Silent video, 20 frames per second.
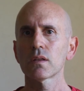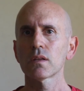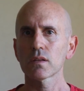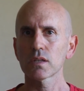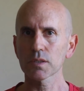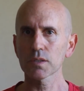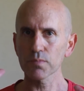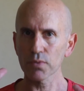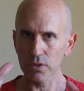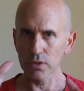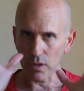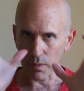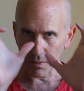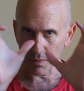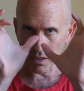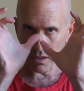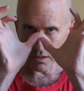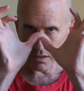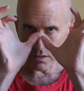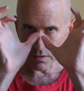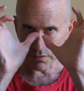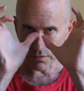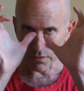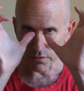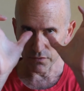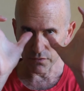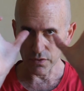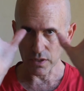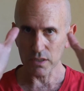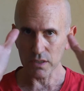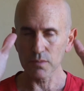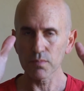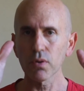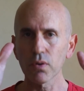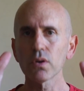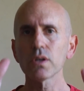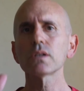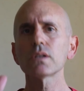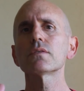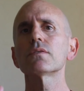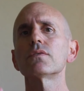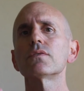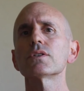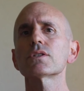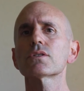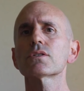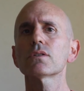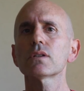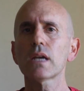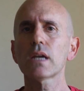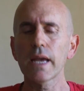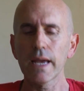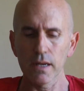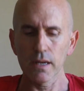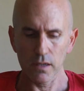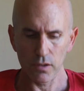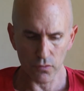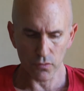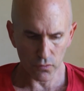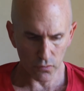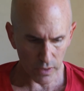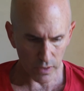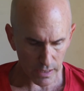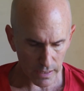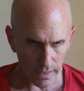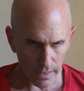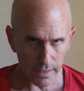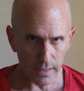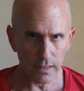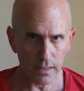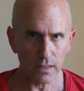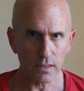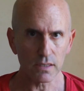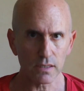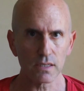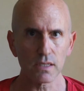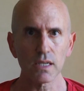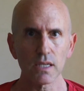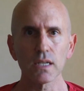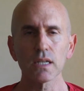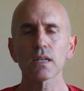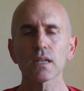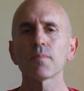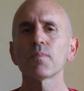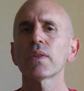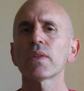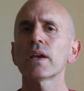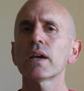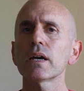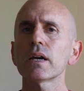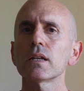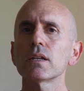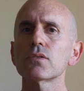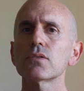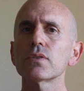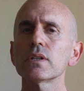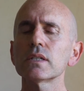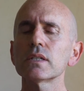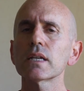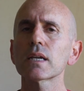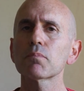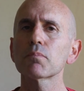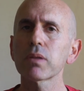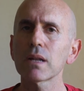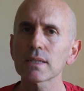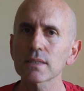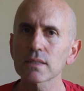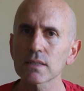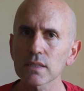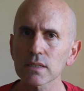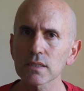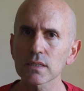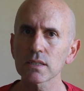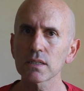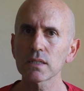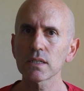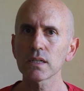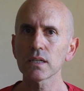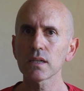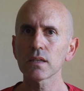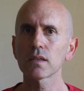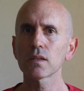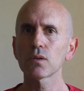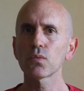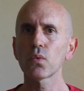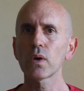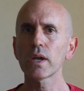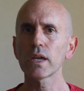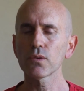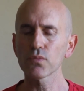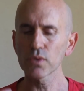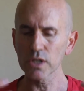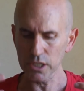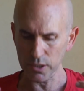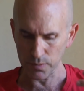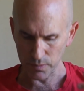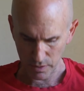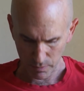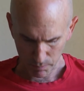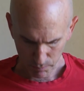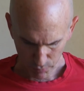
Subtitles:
this predominance of the fixed point of vision and regain instead an intrinsic plasticity in the way in which the